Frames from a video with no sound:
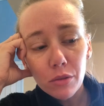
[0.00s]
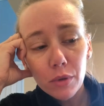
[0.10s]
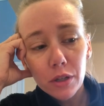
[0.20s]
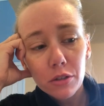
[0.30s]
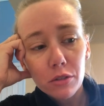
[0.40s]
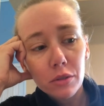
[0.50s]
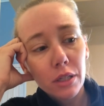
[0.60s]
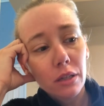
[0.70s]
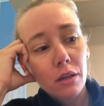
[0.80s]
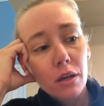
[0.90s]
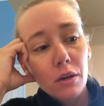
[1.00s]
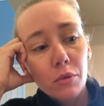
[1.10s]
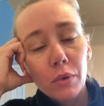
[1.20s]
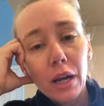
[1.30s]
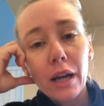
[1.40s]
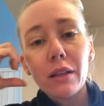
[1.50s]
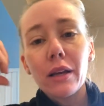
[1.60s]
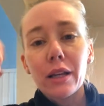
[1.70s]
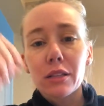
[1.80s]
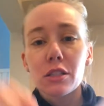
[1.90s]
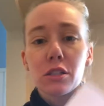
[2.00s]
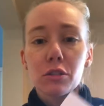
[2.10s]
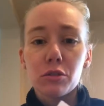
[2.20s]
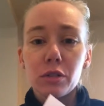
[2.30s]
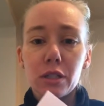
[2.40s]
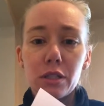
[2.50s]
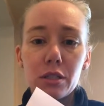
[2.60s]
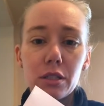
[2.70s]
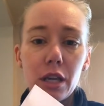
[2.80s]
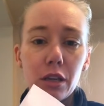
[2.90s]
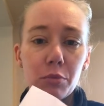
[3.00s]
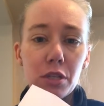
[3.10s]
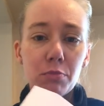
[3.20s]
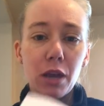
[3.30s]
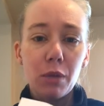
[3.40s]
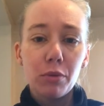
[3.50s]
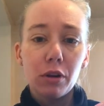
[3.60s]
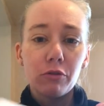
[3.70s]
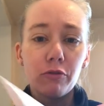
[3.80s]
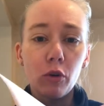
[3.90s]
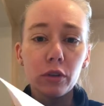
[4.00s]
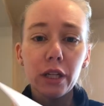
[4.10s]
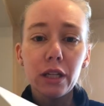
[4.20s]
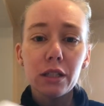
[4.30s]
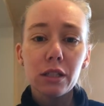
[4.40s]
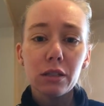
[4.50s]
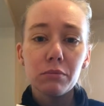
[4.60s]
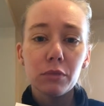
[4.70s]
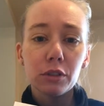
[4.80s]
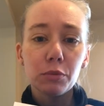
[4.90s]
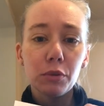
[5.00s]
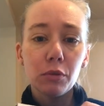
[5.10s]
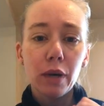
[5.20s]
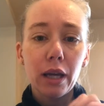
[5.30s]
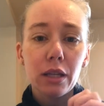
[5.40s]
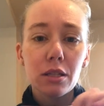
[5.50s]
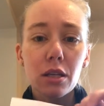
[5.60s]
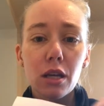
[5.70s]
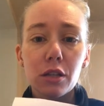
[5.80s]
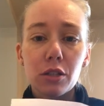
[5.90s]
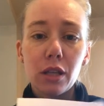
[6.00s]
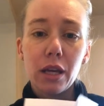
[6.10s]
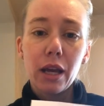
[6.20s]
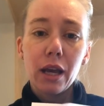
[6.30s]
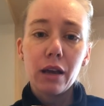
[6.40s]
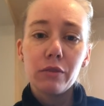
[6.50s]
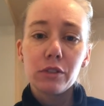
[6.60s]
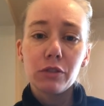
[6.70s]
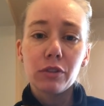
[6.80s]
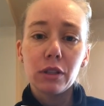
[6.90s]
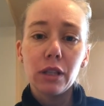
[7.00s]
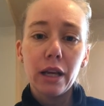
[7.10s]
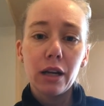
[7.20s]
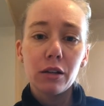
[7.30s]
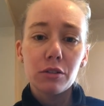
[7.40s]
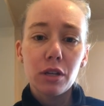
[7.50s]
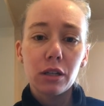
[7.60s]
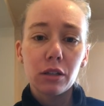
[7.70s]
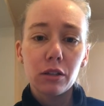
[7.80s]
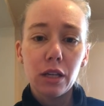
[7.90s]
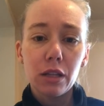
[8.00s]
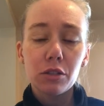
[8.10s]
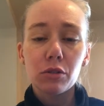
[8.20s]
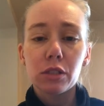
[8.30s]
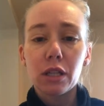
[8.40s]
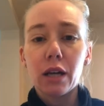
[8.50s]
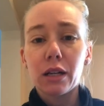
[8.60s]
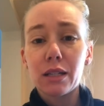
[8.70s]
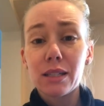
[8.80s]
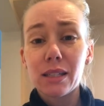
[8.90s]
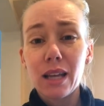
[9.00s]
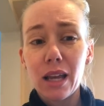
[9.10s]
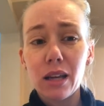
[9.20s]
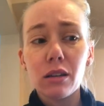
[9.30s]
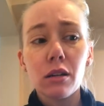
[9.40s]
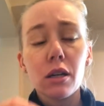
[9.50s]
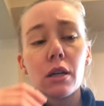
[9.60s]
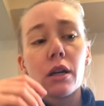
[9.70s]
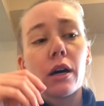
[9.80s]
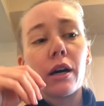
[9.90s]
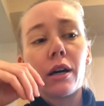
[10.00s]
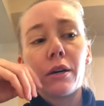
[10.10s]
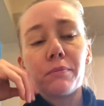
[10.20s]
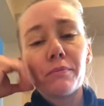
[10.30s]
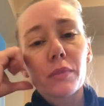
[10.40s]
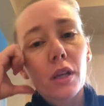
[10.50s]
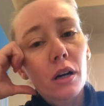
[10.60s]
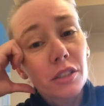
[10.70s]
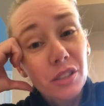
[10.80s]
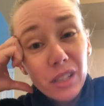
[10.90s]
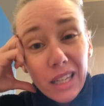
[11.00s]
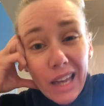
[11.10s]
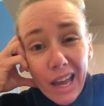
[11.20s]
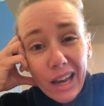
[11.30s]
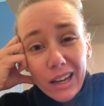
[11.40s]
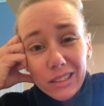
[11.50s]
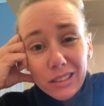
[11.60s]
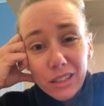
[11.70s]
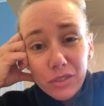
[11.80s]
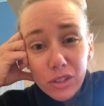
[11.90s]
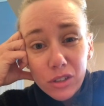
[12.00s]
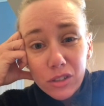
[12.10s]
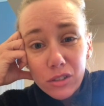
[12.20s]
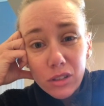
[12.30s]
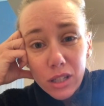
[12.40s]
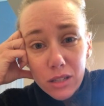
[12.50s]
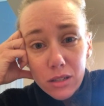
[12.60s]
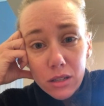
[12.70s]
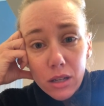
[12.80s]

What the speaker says: what you're doing. What I like to do is take a piece of paper and fold it multiple ways. So then I have different layers underneath so it's not gonna stain. Also, you need to ask if you can do this